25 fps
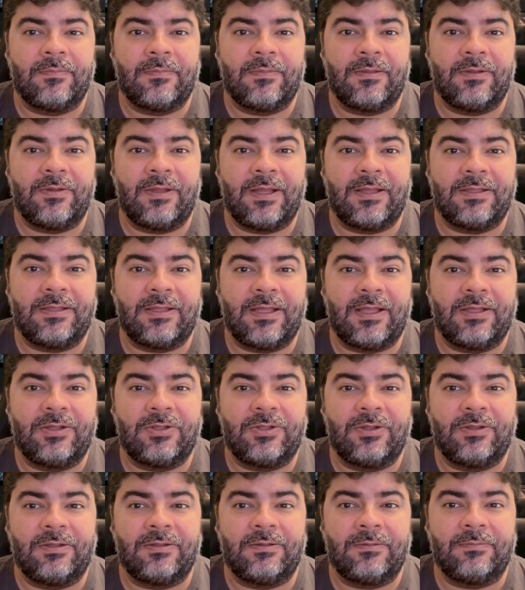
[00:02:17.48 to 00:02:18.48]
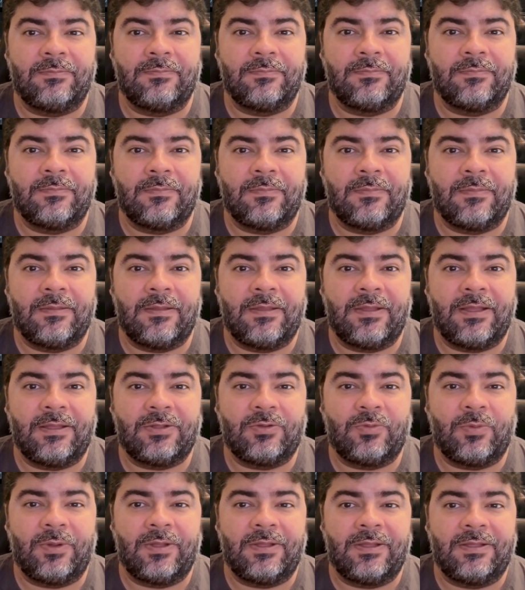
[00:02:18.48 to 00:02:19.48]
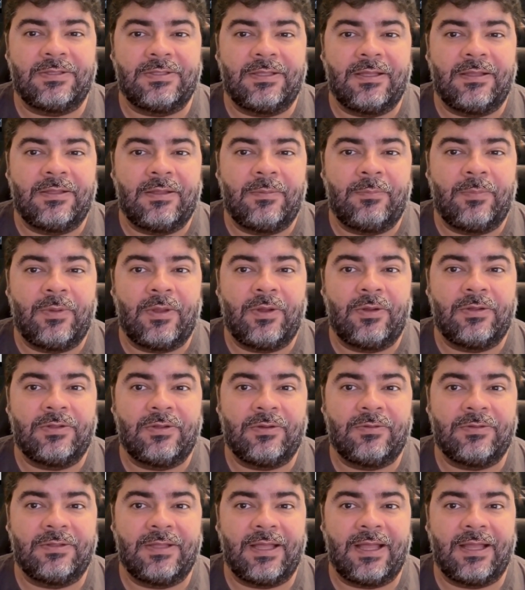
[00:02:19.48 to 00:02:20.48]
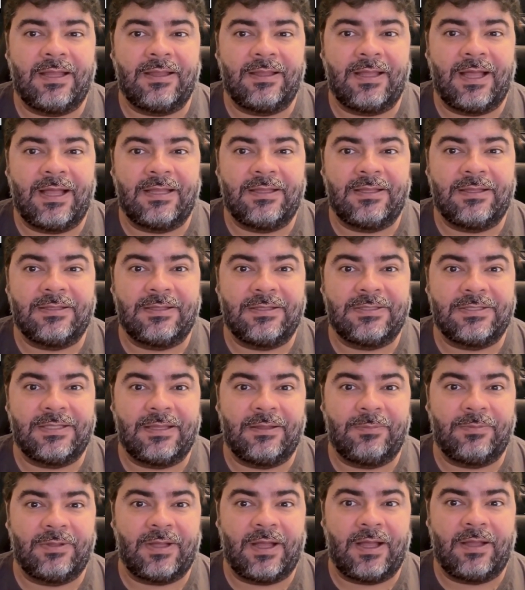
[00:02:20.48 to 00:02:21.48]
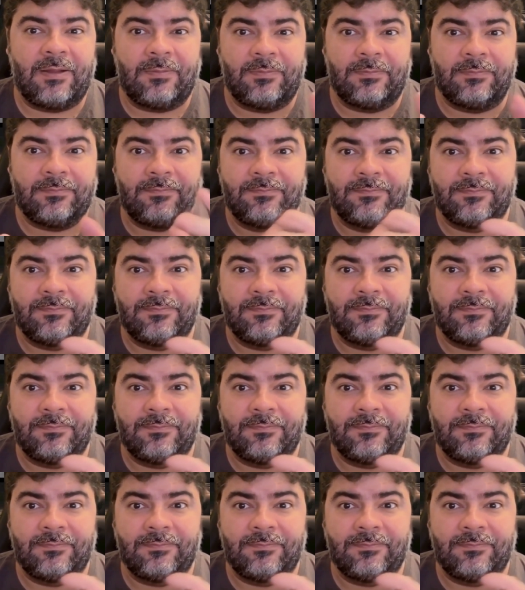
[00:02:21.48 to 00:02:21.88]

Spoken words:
Translation: he's witnessing the birth of day and night at the same time,